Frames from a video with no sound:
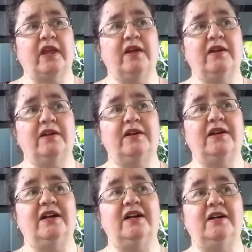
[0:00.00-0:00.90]

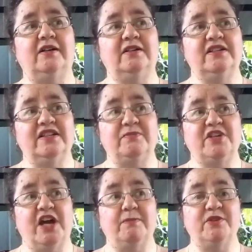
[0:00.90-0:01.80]
Ah,
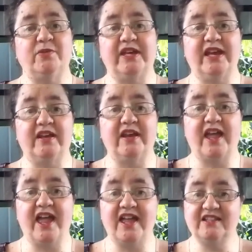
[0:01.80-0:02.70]
sometimes we get
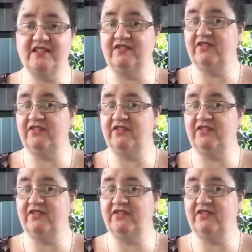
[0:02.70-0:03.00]
ants and